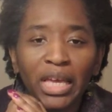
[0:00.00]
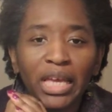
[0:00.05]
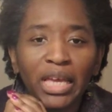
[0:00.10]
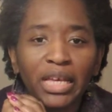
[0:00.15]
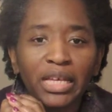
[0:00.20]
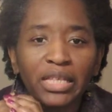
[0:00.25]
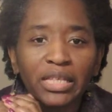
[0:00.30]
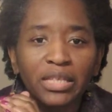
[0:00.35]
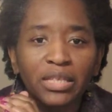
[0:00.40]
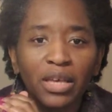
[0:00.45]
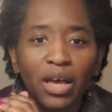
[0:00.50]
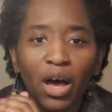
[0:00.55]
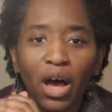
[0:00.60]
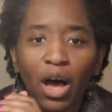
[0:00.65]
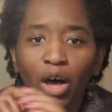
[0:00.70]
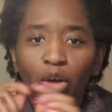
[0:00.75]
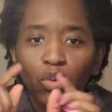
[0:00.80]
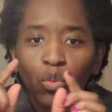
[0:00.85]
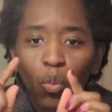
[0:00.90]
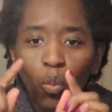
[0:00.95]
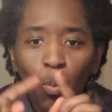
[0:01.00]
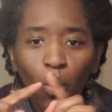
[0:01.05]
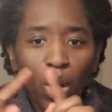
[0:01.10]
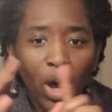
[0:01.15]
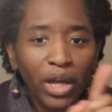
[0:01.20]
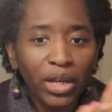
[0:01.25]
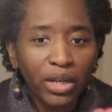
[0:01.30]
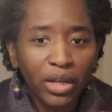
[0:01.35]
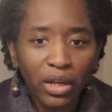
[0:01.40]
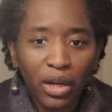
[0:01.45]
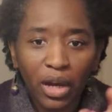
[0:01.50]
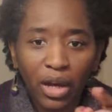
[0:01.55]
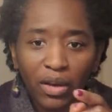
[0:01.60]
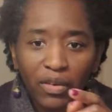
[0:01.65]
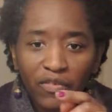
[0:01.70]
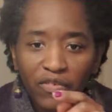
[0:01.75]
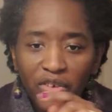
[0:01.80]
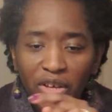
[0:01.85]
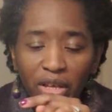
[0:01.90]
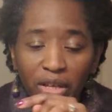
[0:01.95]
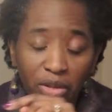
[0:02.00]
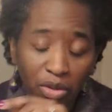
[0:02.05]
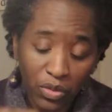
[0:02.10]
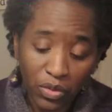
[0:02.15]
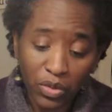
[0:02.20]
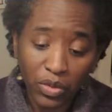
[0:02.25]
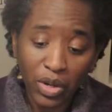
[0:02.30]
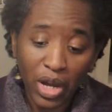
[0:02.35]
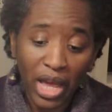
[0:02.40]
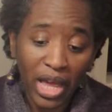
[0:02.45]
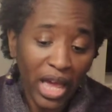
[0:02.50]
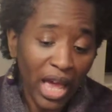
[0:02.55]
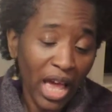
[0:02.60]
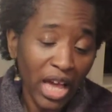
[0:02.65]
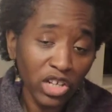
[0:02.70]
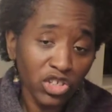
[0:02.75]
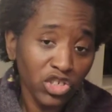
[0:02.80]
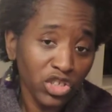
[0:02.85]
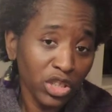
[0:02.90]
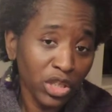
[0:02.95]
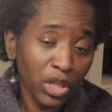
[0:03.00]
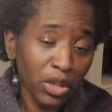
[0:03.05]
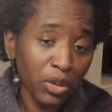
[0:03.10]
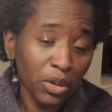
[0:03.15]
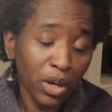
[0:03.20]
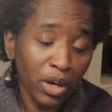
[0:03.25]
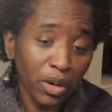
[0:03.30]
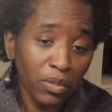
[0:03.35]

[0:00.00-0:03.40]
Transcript: is on one of, actually